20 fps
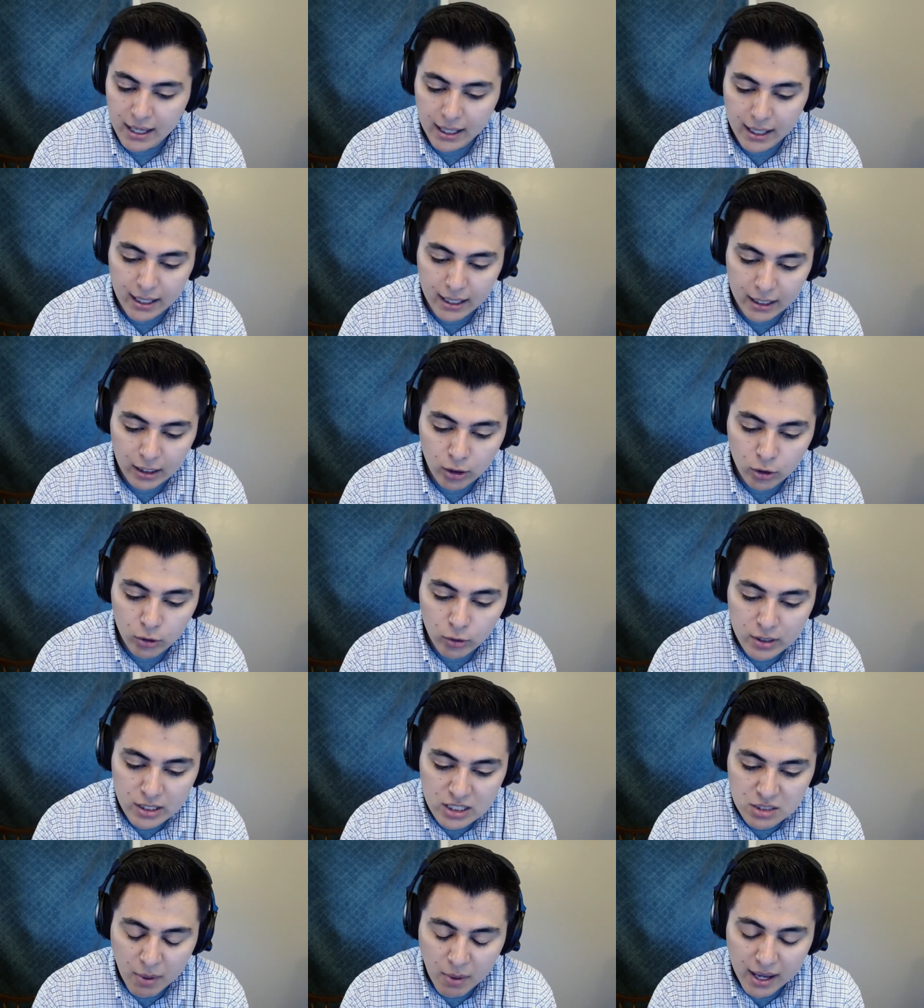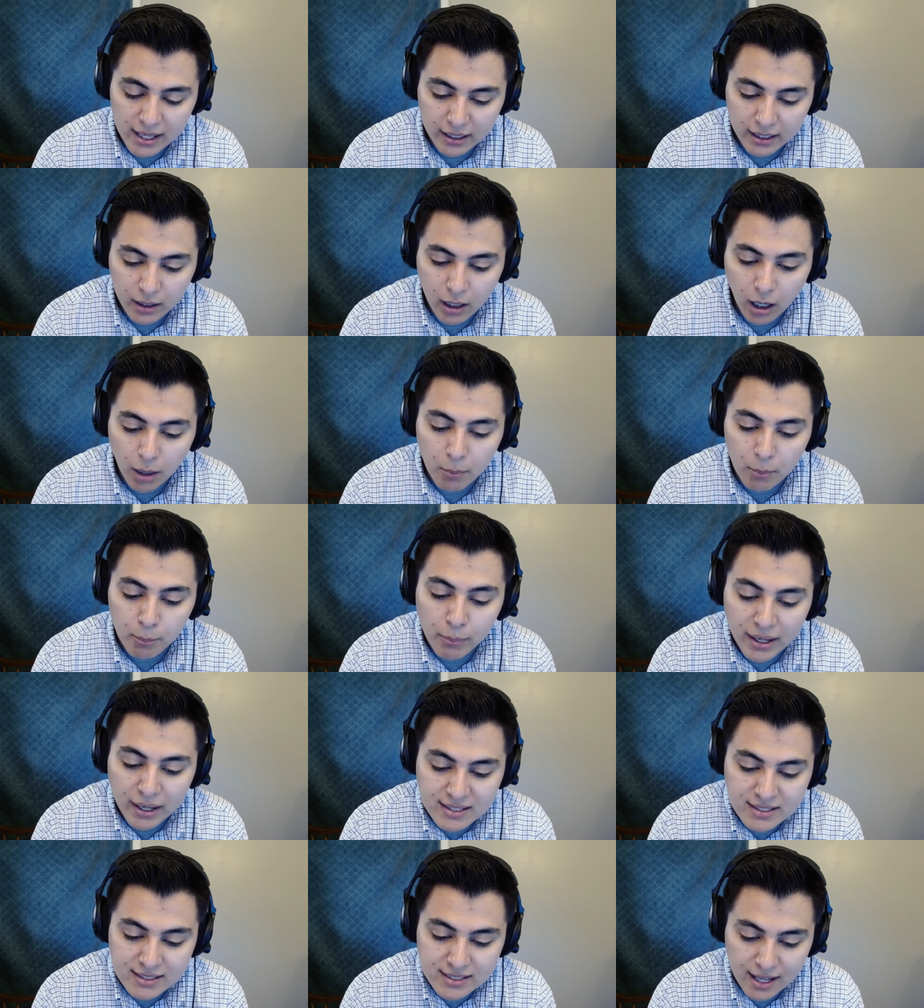It increased my income
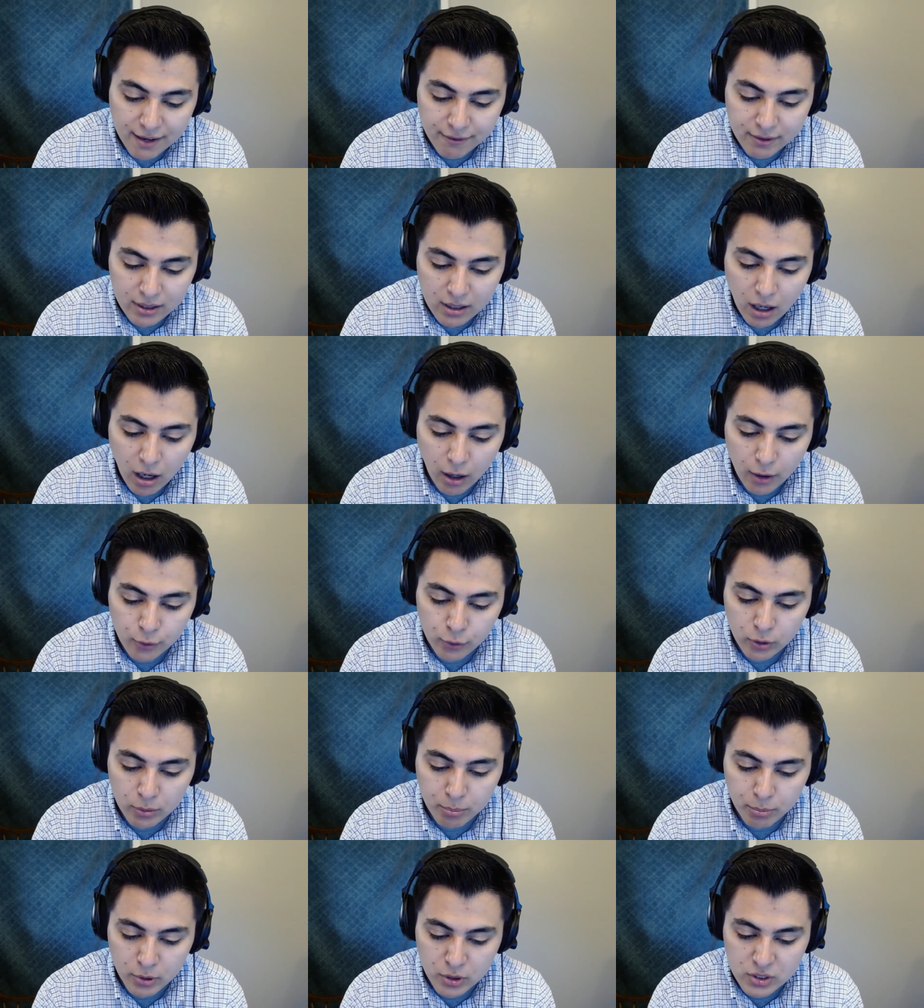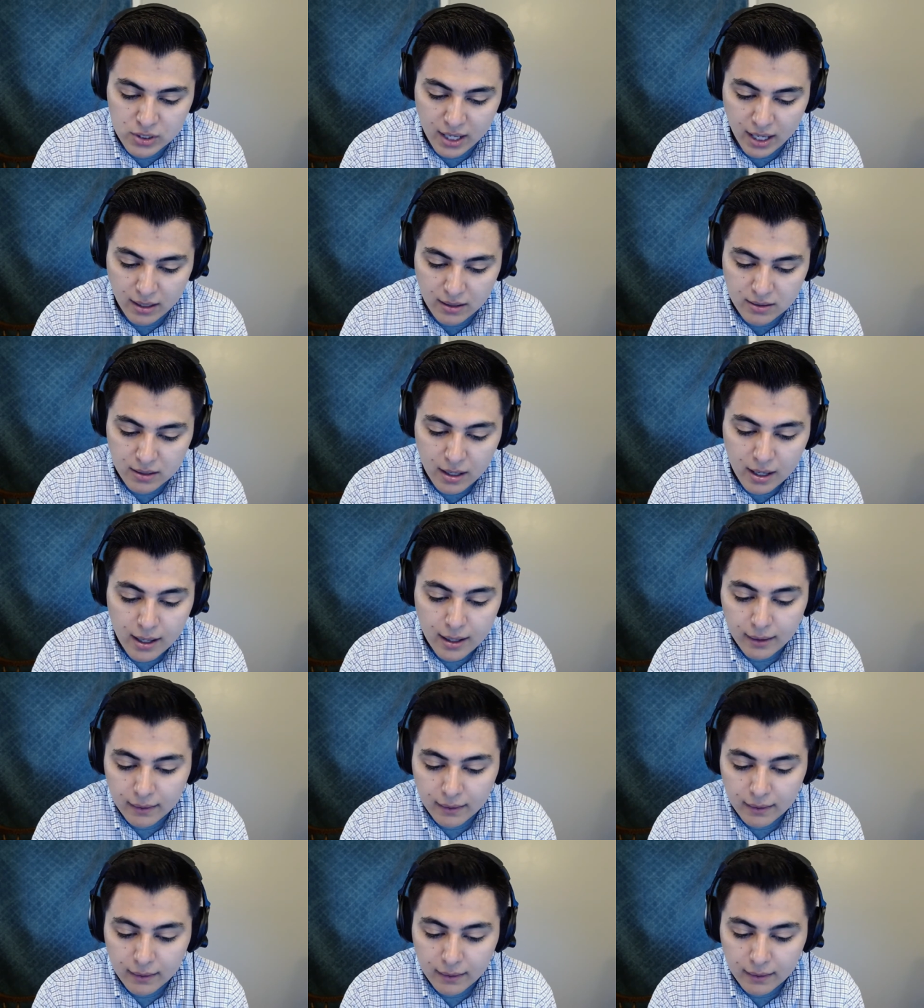by 700%.